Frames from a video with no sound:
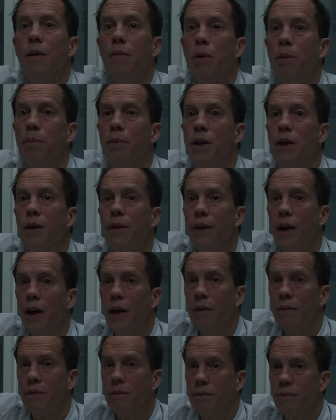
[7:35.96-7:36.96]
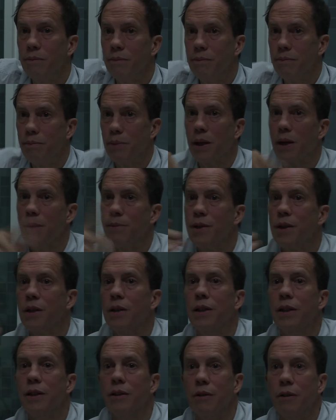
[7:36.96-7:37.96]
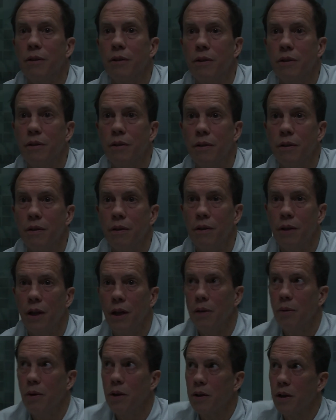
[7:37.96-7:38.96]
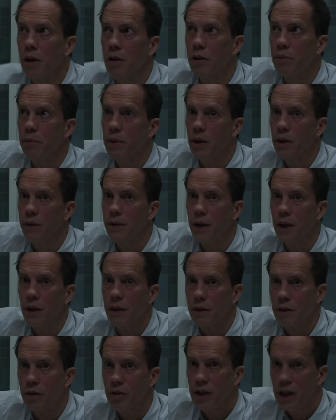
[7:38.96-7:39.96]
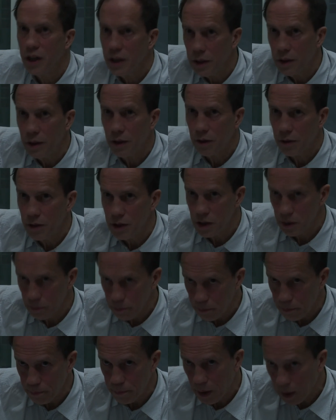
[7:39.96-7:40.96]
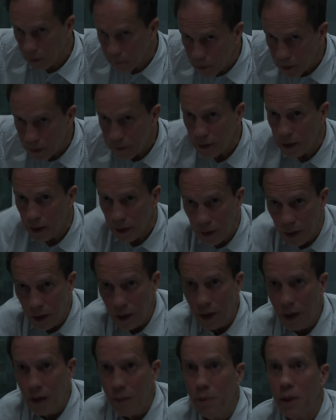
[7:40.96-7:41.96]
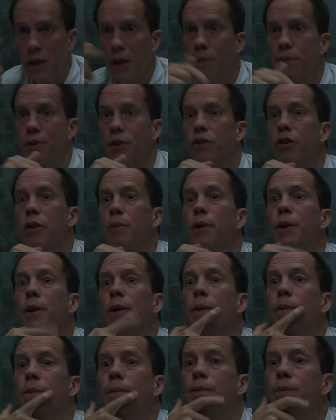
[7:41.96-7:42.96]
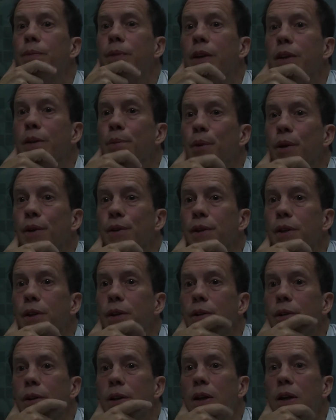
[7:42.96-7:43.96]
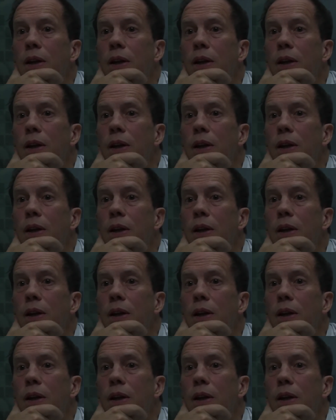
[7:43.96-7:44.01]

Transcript: But beyond that becomes illegal. Anyone going beyond that, creating a creature above that, becomes a criminal, gets prosecuted